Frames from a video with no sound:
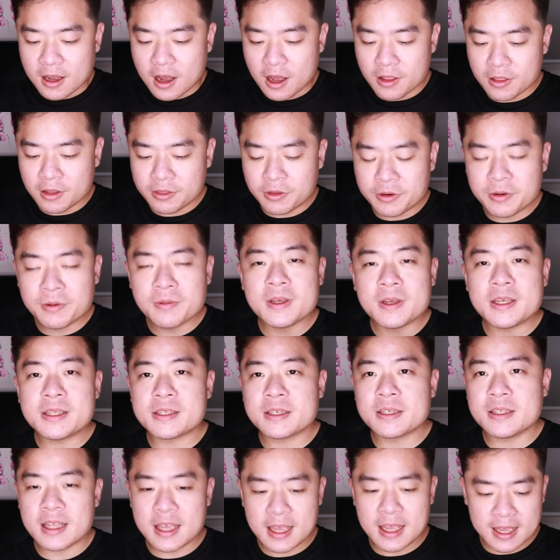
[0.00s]
Another
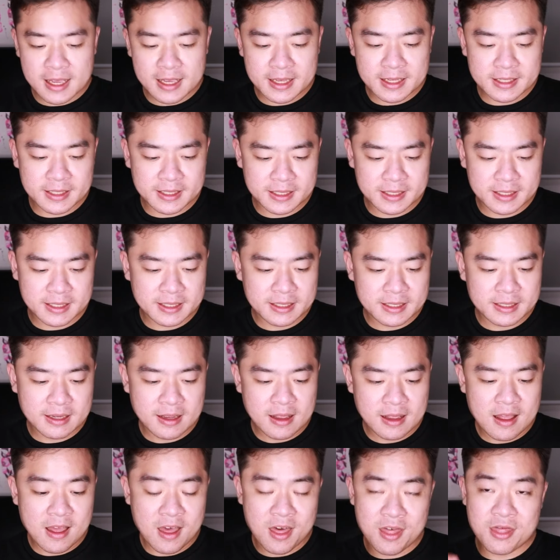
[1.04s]
reason is
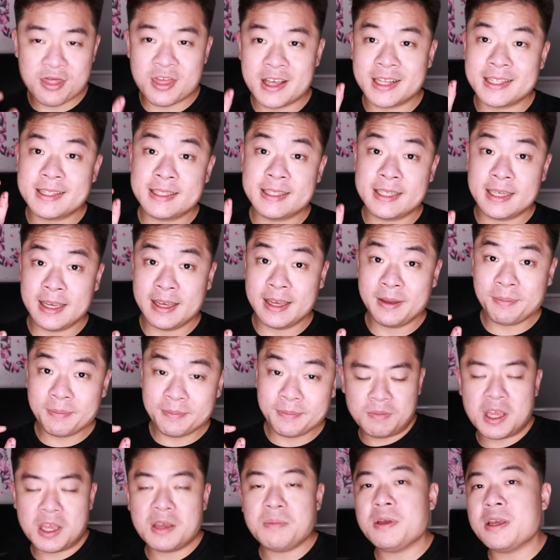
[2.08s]
the tip.
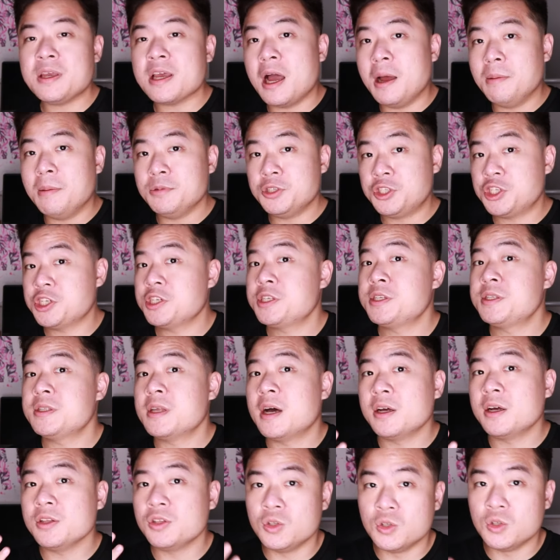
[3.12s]
Maybe I'm just
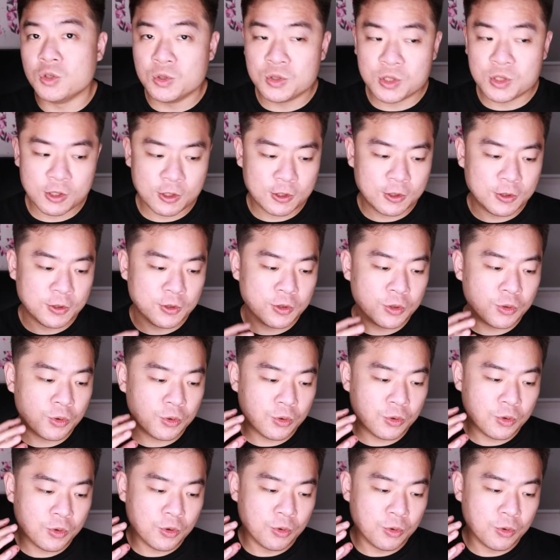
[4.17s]
not used to